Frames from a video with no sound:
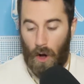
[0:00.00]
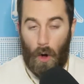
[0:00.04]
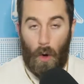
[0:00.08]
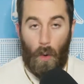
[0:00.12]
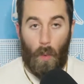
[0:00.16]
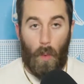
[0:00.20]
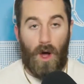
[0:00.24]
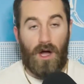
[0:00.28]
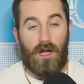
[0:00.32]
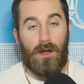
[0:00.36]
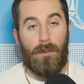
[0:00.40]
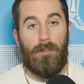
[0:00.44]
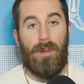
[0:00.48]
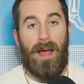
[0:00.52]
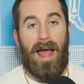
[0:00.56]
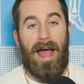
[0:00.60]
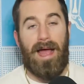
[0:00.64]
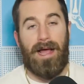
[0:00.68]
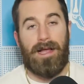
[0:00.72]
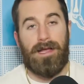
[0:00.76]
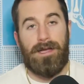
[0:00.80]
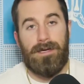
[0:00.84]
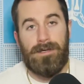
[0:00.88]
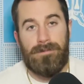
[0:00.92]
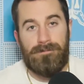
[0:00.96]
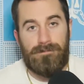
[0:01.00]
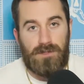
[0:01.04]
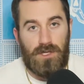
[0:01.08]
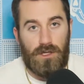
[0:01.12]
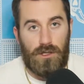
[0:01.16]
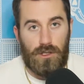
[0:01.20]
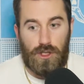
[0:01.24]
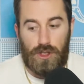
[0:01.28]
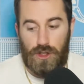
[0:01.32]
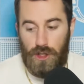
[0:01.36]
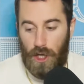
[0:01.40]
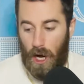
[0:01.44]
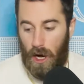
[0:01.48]
Welcome back to the
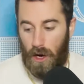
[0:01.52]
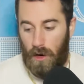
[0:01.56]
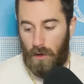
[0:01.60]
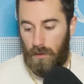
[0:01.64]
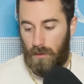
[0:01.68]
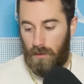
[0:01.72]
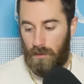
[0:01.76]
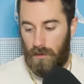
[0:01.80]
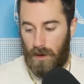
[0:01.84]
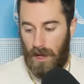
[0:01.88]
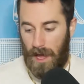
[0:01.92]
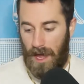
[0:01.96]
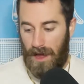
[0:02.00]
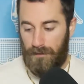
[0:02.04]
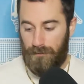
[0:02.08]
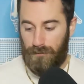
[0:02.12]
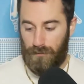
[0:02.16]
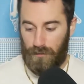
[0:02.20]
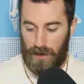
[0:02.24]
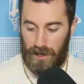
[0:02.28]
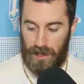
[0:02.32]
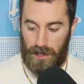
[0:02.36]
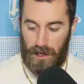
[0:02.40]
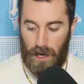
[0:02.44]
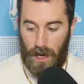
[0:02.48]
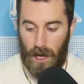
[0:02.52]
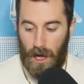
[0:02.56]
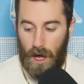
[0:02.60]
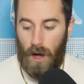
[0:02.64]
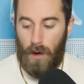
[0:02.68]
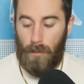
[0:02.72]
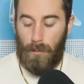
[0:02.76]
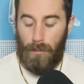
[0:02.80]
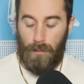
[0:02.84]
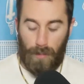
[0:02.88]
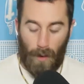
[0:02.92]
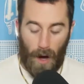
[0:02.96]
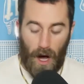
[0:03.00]
show,
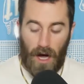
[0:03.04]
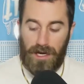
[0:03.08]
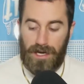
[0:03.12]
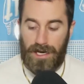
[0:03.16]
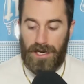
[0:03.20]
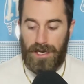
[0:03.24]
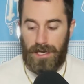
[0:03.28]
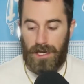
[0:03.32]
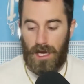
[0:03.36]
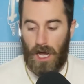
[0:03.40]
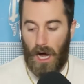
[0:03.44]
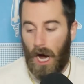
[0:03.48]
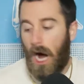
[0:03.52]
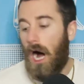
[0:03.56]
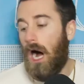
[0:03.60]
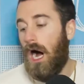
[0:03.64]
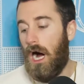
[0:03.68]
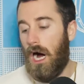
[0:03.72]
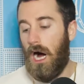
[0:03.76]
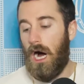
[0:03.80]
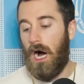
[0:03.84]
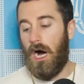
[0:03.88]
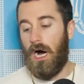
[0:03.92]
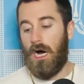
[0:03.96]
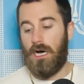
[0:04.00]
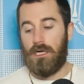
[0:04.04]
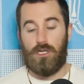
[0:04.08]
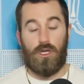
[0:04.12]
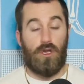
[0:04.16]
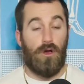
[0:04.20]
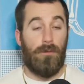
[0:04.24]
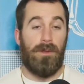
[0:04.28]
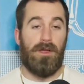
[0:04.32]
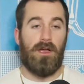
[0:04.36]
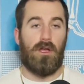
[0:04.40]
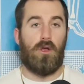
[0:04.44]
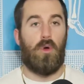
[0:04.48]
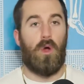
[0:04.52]
everybody. Could
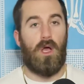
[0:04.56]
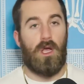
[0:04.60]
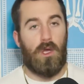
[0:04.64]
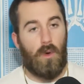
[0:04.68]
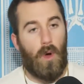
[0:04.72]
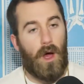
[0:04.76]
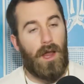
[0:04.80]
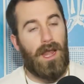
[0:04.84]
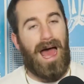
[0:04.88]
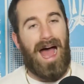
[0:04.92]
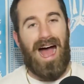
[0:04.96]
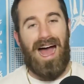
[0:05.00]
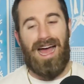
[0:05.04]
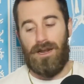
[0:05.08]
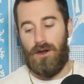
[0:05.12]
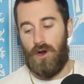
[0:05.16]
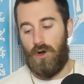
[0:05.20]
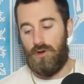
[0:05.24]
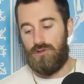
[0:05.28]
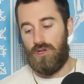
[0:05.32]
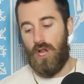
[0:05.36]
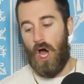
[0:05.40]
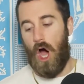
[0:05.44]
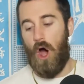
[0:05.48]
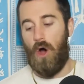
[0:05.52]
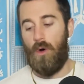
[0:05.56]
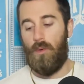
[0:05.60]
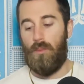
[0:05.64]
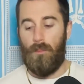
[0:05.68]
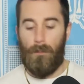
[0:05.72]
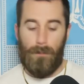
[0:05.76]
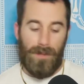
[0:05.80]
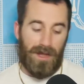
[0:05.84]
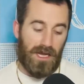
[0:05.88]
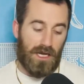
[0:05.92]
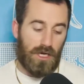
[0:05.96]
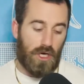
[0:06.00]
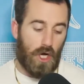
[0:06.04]
be a quick one. I don't know,
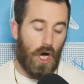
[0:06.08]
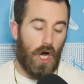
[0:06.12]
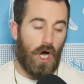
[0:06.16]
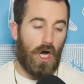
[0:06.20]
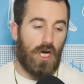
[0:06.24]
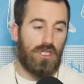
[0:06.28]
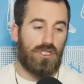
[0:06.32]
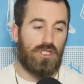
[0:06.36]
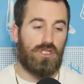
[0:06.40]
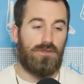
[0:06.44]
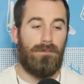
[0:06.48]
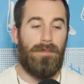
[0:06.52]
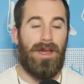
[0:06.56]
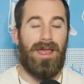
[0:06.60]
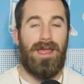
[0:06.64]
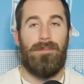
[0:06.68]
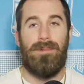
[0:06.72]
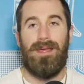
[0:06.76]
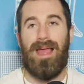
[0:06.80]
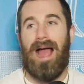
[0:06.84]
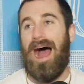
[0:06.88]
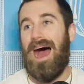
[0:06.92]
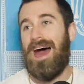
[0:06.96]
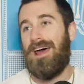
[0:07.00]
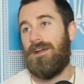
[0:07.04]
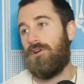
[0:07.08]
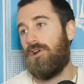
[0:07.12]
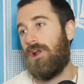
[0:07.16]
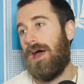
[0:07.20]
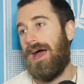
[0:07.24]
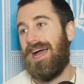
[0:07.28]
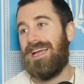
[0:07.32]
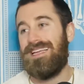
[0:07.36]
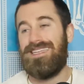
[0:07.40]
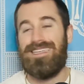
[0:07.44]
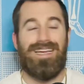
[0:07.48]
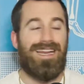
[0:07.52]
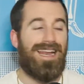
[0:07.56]
because maybe
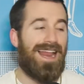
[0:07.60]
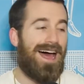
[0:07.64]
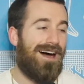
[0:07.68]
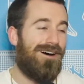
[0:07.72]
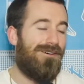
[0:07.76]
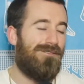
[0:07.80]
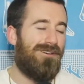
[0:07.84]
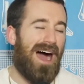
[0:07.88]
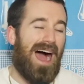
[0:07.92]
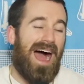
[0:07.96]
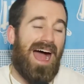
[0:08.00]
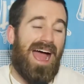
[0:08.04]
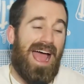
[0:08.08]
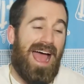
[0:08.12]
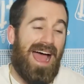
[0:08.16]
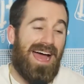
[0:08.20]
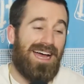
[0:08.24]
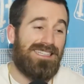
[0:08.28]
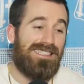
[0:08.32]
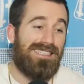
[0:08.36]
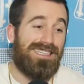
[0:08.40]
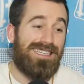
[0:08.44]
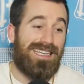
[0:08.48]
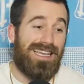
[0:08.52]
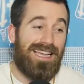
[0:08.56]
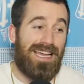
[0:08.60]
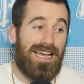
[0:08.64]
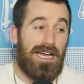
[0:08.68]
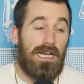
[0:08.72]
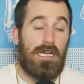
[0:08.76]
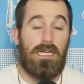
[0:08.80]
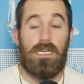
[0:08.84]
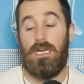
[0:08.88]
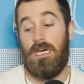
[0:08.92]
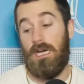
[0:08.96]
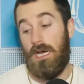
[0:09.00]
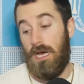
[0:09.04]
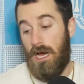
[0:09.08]
I had to
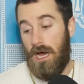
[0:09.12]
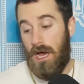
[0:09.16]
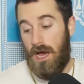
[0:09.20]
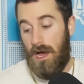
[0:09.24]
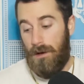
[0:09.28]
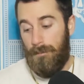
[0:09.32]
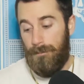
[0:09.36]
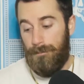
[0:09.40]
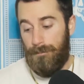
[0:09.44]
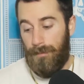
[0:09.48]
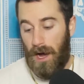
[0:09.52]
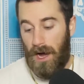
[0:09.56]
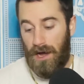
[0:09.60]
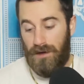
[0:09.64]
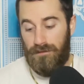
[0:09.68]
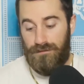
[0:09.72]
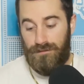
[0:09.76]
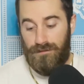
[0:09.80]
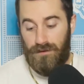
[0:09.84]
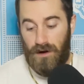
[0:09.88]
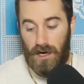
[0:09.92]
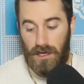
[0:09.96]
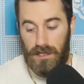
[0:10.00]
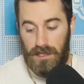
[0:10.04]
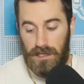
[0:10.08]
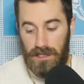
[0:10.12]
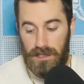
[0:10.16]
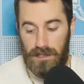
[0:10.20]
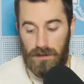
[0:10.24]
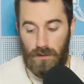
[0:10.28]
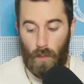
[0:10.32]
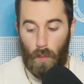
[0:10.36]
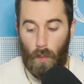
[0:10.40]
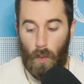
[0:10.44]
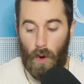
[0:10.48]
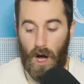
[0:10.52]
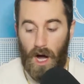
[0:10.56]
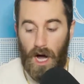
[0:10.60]
kick my
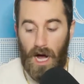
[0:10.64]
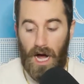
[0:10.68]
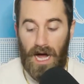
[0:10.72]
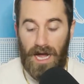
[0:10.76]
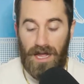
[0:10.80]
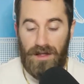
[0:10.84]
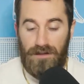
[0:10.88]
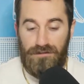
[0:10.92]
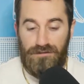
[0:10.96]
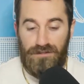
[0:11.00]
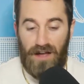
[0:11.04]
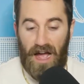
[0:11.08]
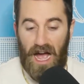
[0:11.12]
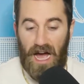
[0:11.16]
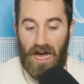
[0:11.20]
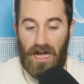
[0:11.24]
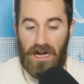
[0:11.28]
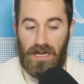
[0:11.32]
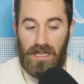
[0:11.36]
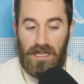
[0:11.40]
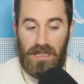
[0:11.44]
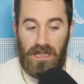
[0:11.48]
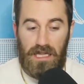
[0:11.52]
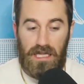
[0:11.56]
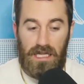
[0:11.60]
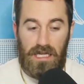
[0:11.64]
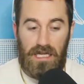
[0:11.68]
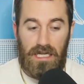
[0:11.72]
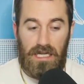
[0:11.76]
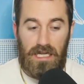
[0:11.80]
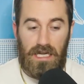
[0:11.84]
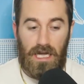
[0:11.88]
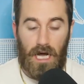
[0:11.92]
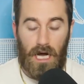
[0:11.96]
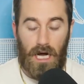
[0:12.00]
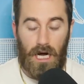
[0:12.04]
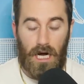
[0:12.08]
fucking wife out of the